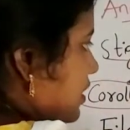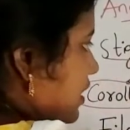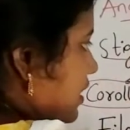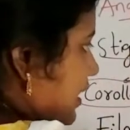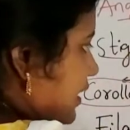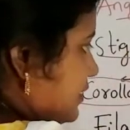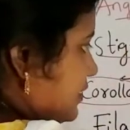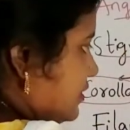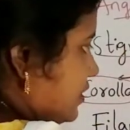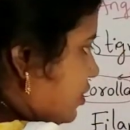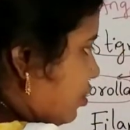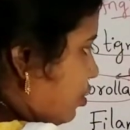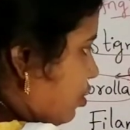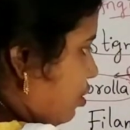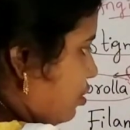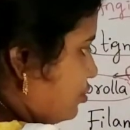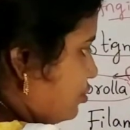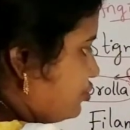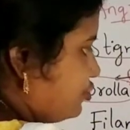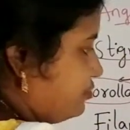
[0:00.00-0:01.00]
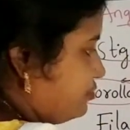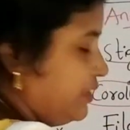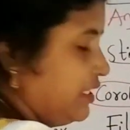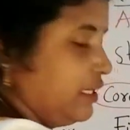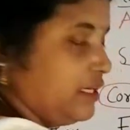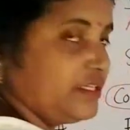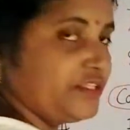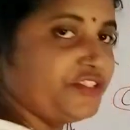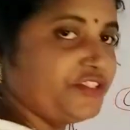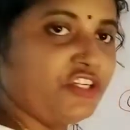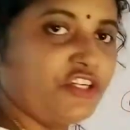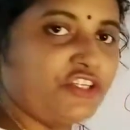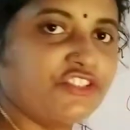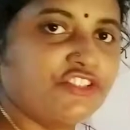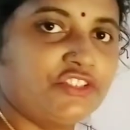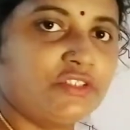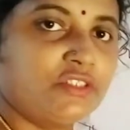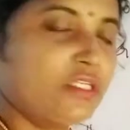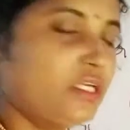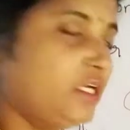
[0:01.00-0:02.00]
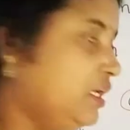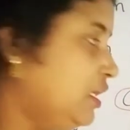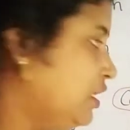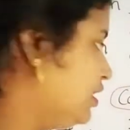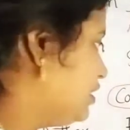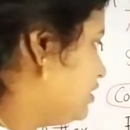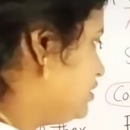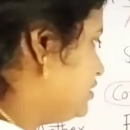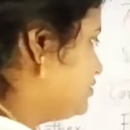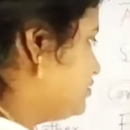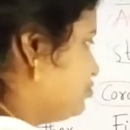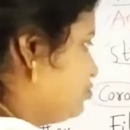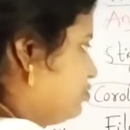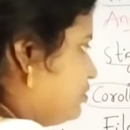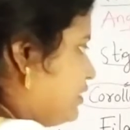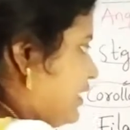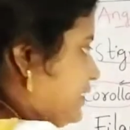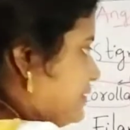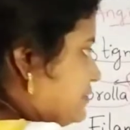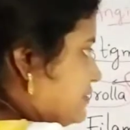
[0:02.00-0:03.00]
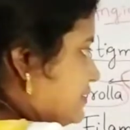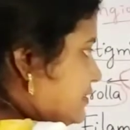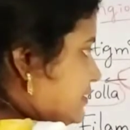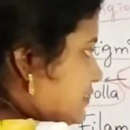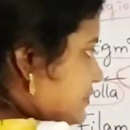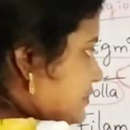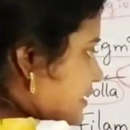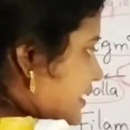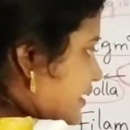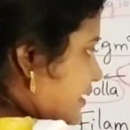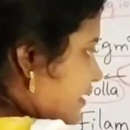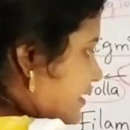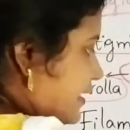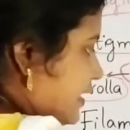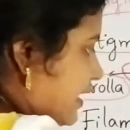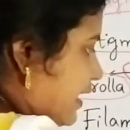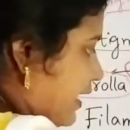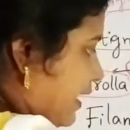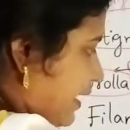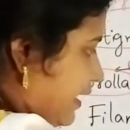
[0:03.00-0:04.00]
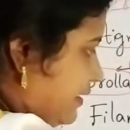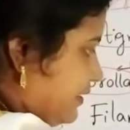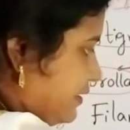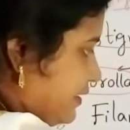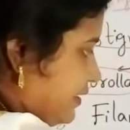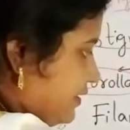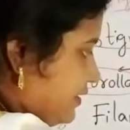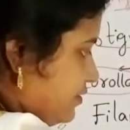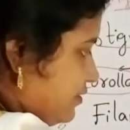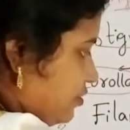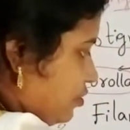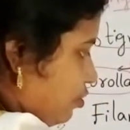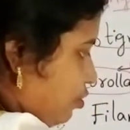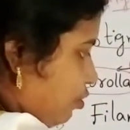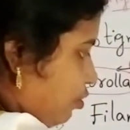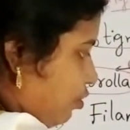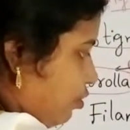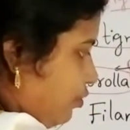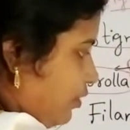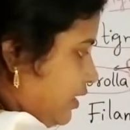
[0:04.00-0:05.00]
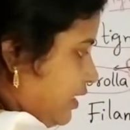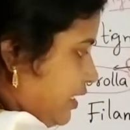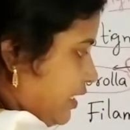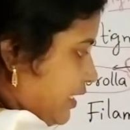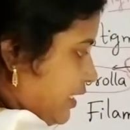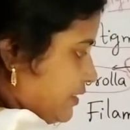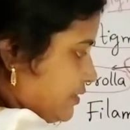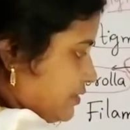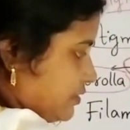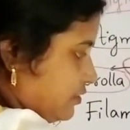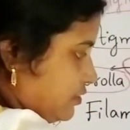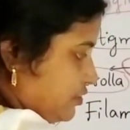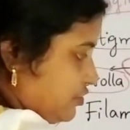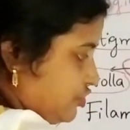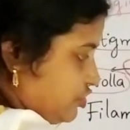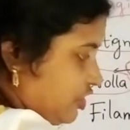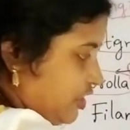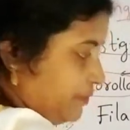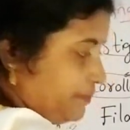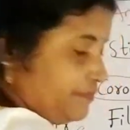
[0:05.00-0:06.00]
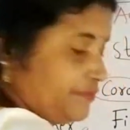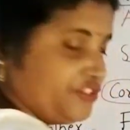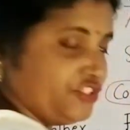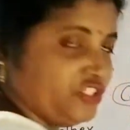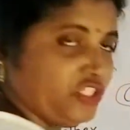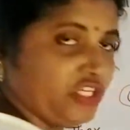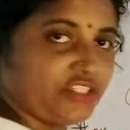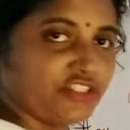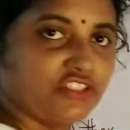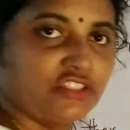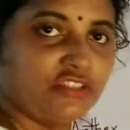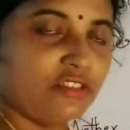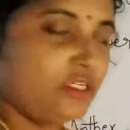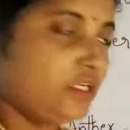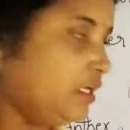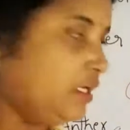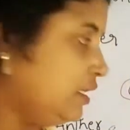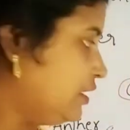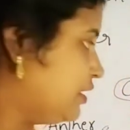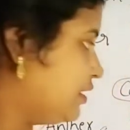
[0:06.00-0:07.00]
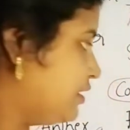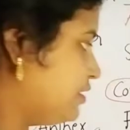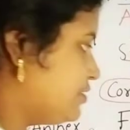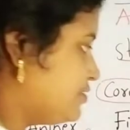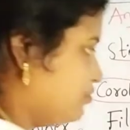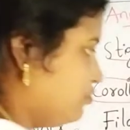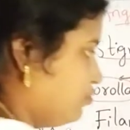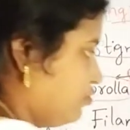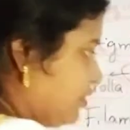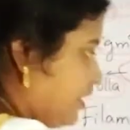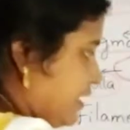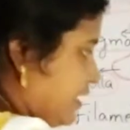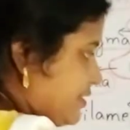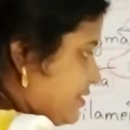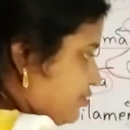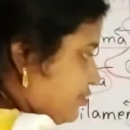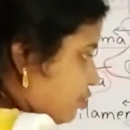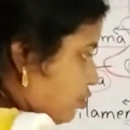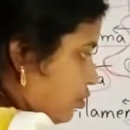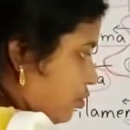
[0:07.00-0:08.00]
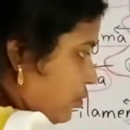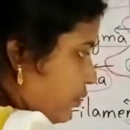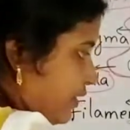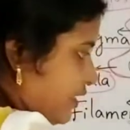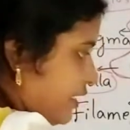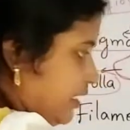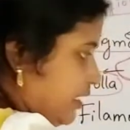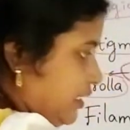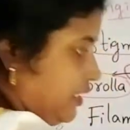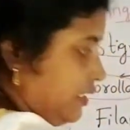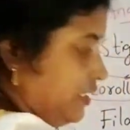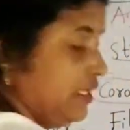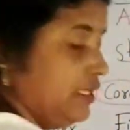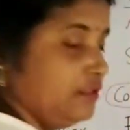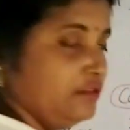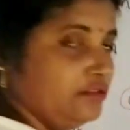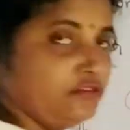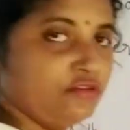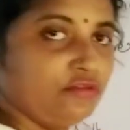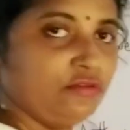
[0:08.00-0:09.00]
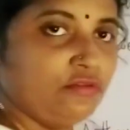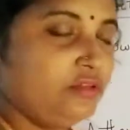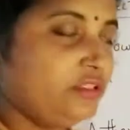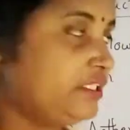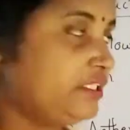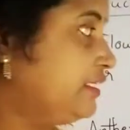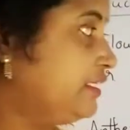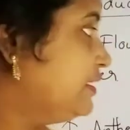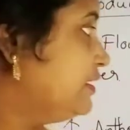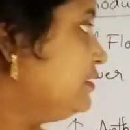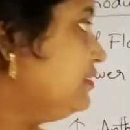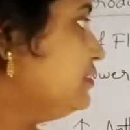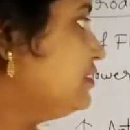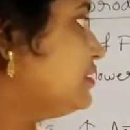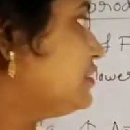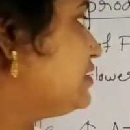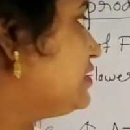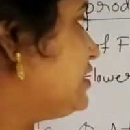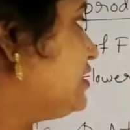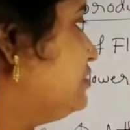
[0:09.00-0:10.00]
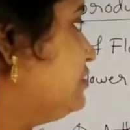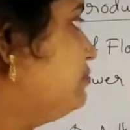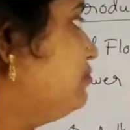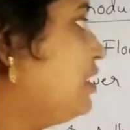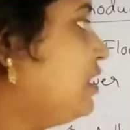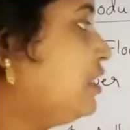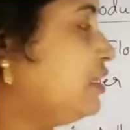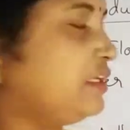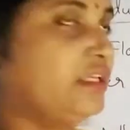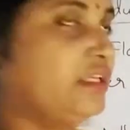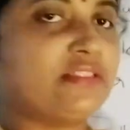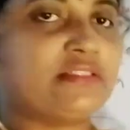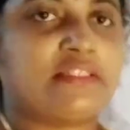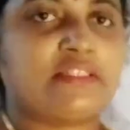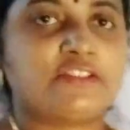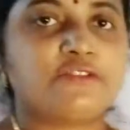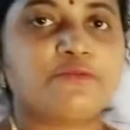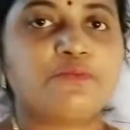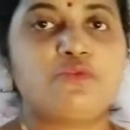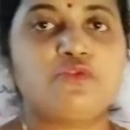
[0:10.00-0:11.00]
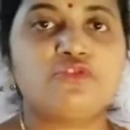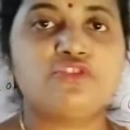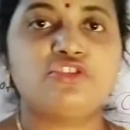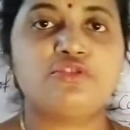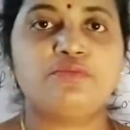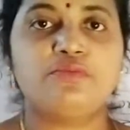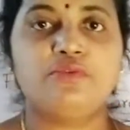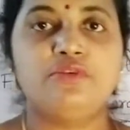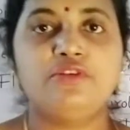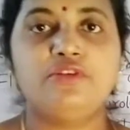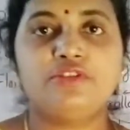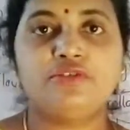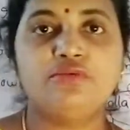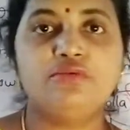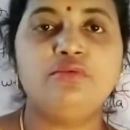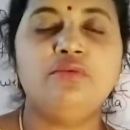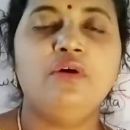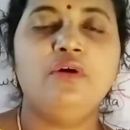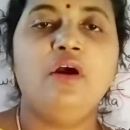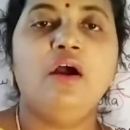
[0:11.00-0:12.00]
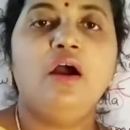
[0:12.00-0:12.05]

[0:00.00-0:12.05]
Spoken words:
and the long tubular structure is known as a style, and then oval like shaped structure is known as ovary. So here stigma is responsible to